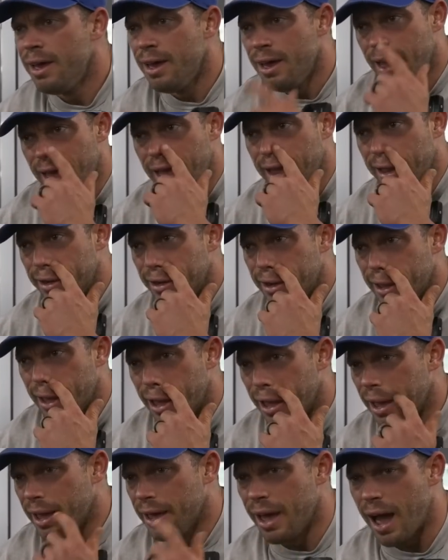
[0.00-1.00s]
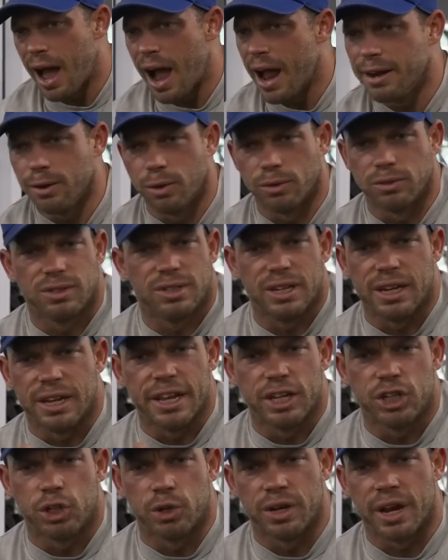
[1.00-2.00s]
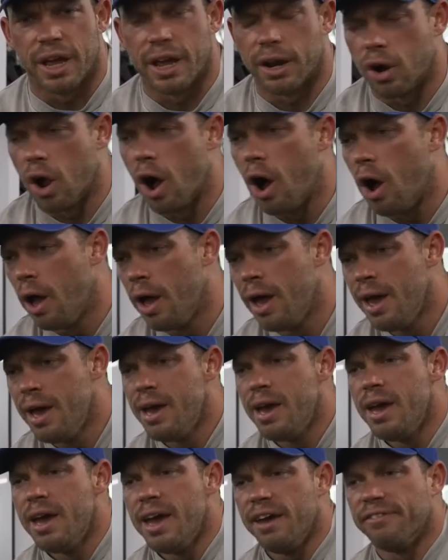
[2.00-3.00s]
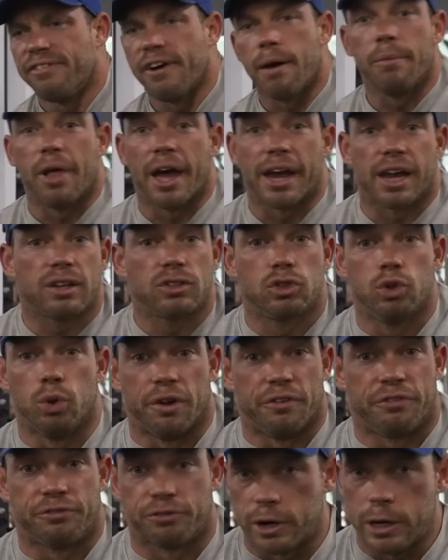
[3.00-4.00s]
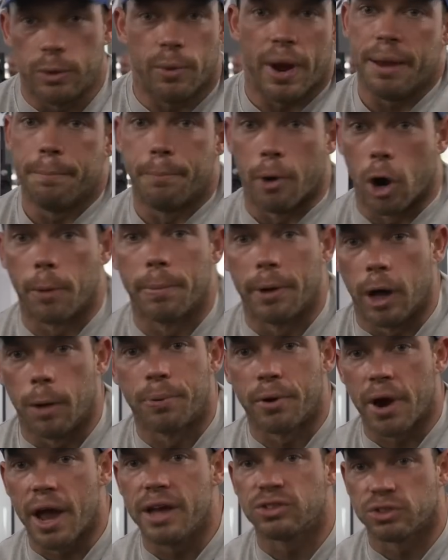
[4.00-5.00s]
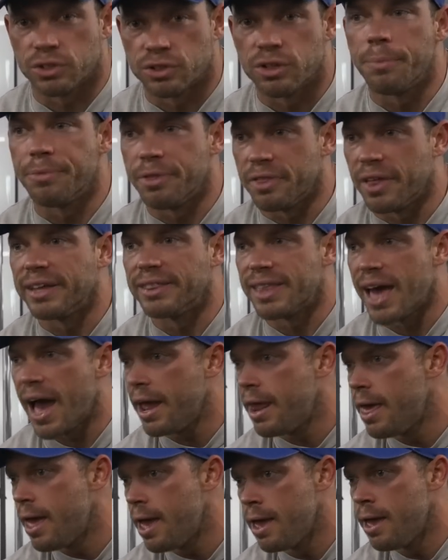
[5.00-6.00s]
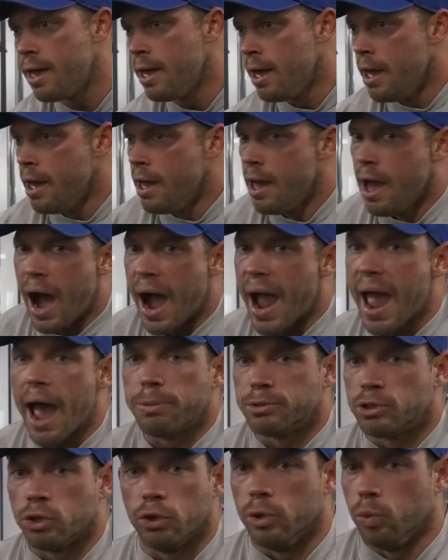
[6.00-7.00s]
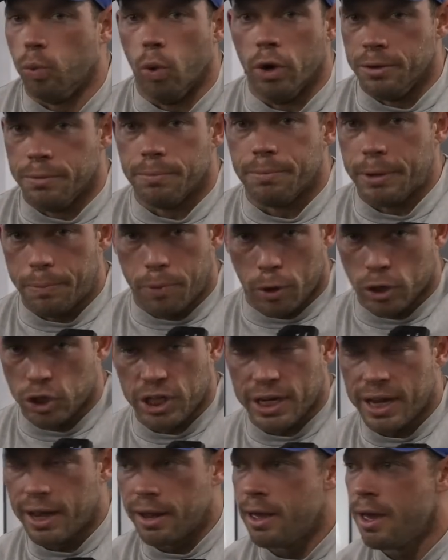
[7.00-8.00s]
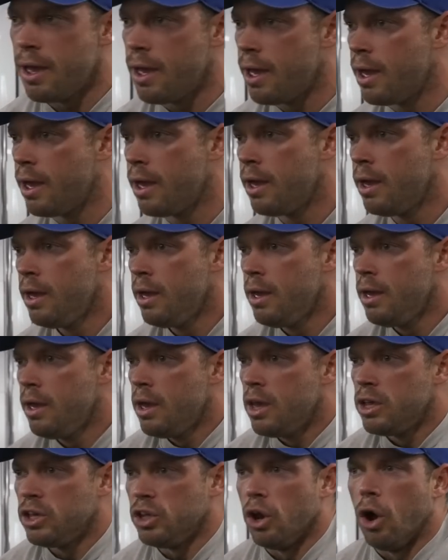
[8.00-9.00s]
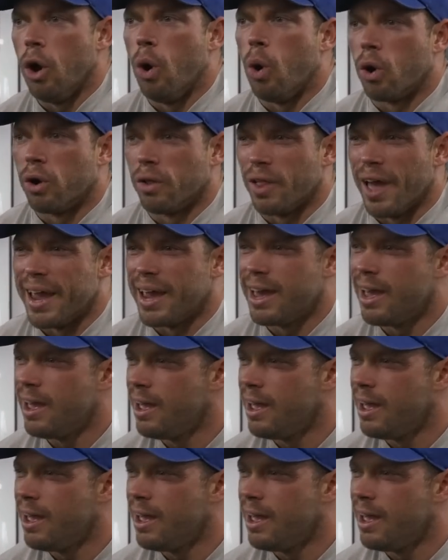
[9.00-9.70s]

and I don't see an issue in it at all. If I'm like doing a free weight barbell press or something like that, I absolutely wouldn't be pushing it, you know, or like,